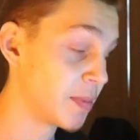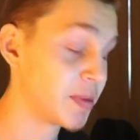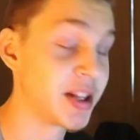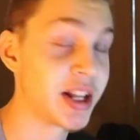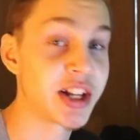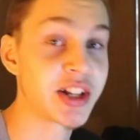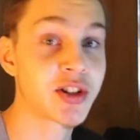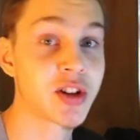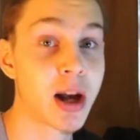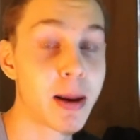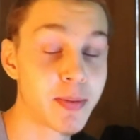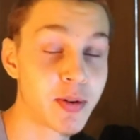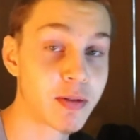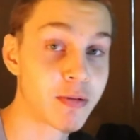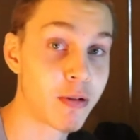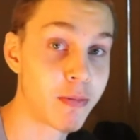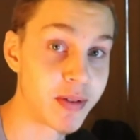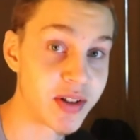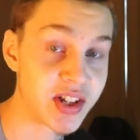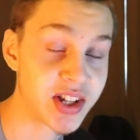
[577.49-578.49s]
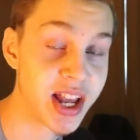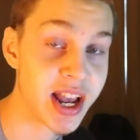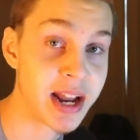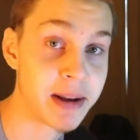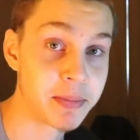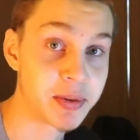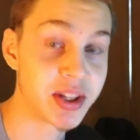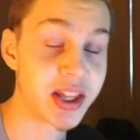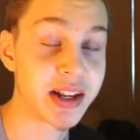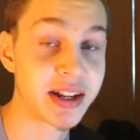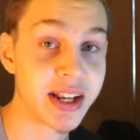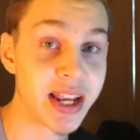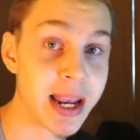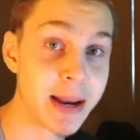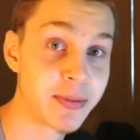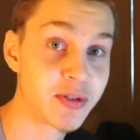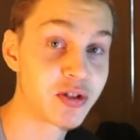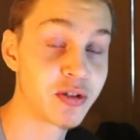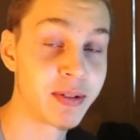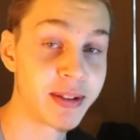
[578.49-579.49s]
but then he stops in Romans ten, but then
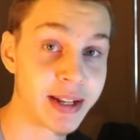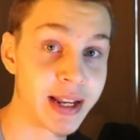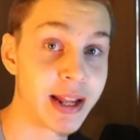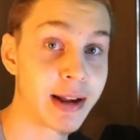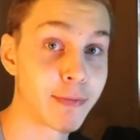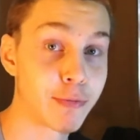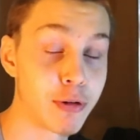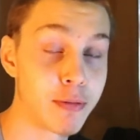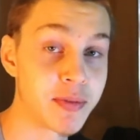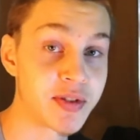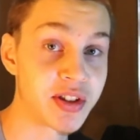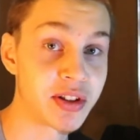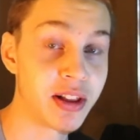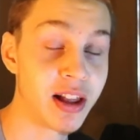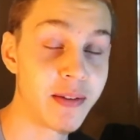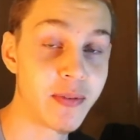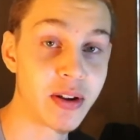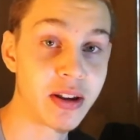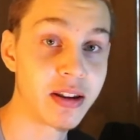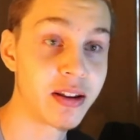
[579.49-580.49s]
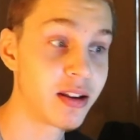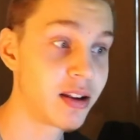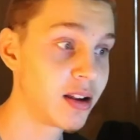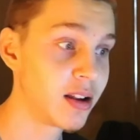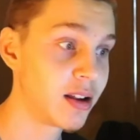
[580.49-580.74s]
keeps doing it in Romans eleven.